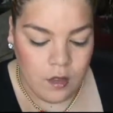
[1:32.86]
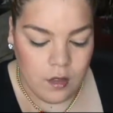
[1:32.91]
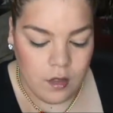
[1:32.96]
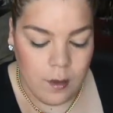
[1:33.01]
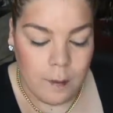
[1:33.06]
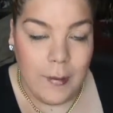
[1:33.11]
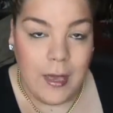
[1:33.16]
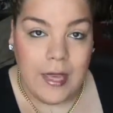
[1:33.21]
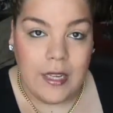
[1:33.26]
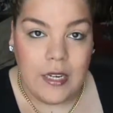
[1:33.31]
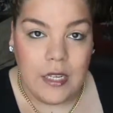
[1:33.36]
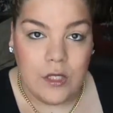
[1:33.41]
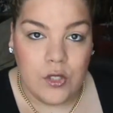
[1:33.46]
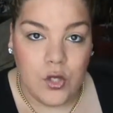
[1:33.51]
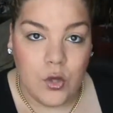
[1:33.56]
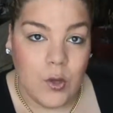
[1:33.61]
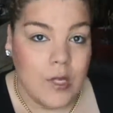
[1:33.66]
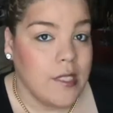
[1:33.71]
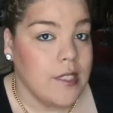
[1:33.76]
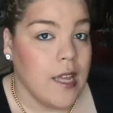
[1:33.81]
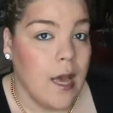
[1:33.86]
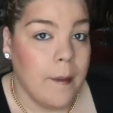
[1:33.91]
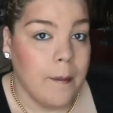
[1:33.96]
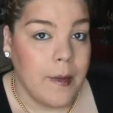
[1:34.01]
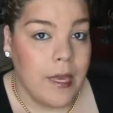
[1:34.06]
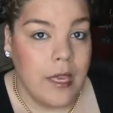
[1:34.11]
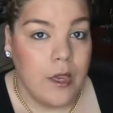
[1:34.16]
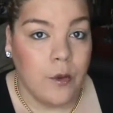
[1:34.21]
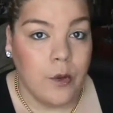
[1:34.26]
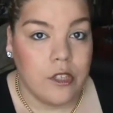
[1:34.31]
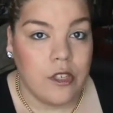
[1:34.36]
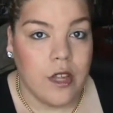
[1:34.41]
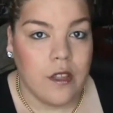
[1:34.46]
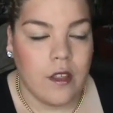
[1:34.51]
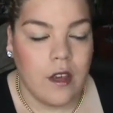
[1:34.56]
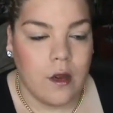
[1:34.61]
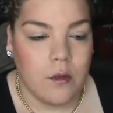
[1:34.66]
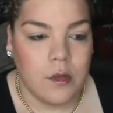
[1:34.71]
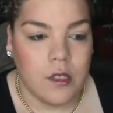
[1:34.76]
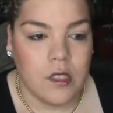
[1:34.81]
man into a zombie, which I
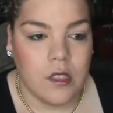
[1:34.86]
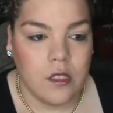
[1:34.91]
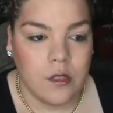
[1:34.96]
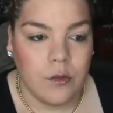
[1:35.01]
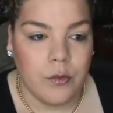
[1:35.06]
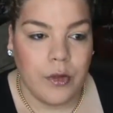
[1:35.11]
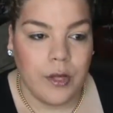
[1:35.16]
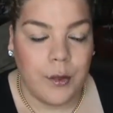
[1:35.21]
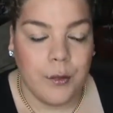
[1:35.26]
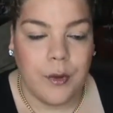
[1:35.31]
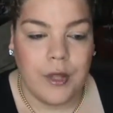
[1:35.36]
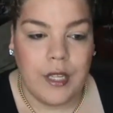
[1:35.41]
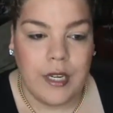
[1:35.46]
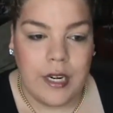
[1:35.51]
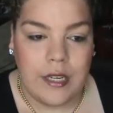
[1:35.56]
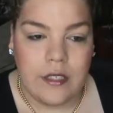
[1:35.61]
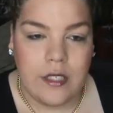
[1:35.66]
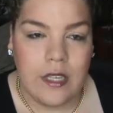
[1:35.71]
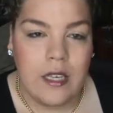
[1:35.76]
thought was really, really nice.